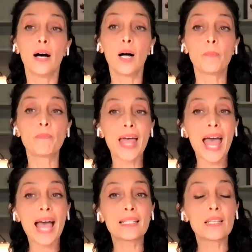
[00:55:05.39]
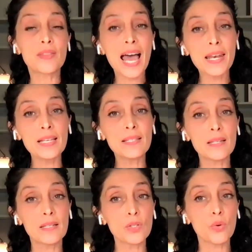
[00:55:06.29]
And that is
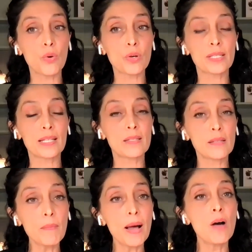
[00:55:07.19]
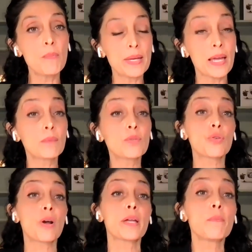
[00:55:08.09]
the discourse that somehow became
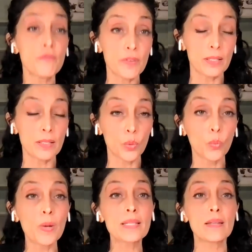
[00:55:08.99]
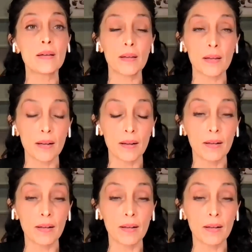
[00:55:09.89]
triumphant with the,